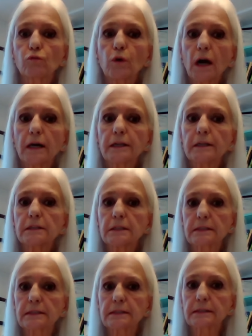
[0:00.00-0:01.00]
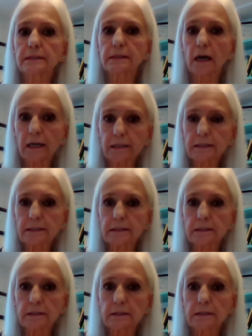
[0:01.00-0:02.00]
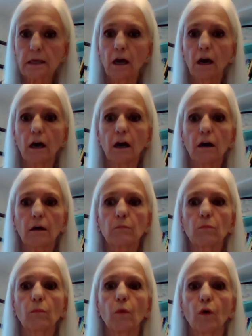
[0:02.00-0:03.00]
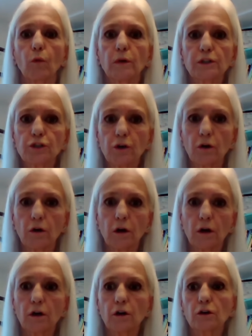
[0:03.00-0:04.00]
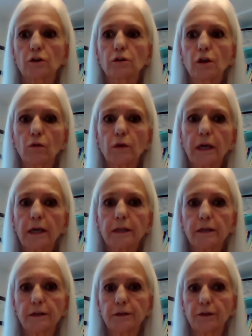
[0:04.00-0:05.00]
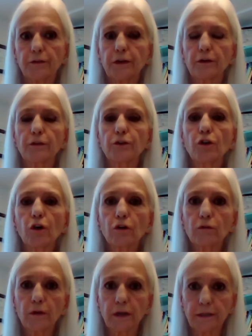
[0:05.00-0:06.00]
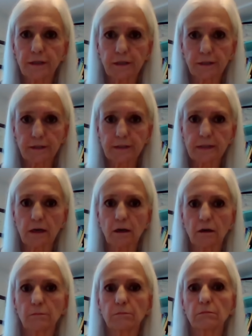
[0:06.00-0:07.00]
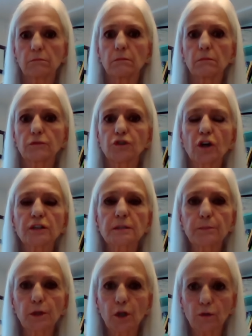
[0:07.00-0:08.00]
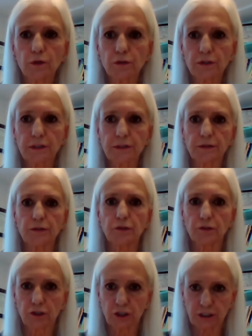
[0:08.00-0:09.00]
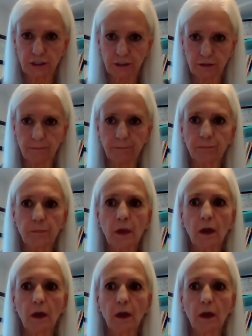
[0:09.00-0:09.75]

carotid sinuses, which are located, they're the nerve endings just below your chin.